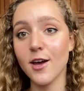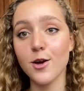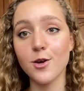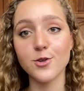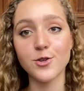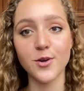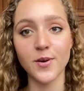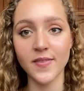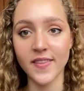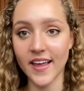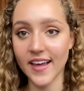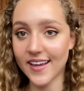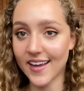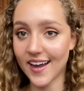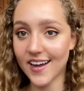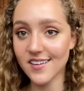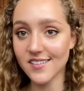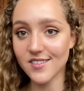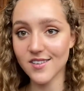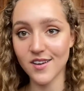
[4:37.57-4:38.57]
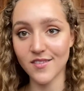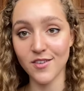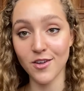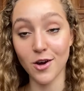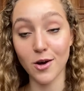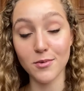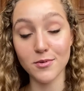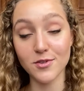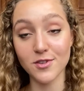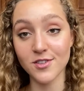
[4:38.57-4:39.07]
So in that case, you have the
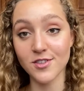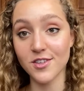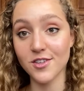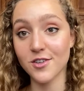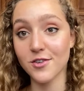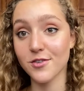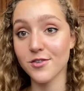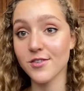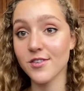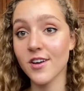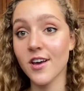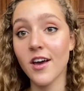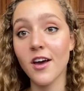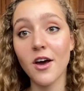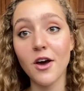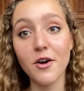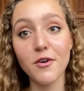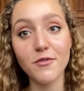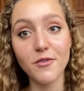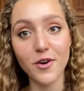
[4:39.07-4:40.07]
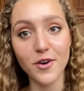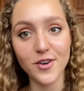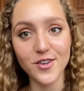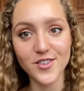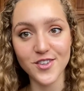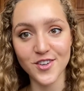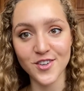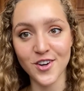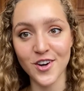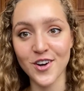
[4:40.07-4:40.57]
option to just focus
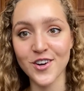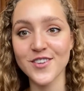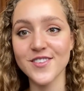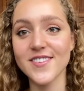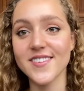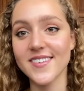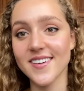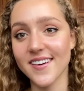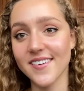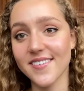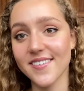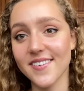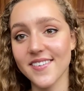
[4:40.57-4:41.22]
on your own stuff.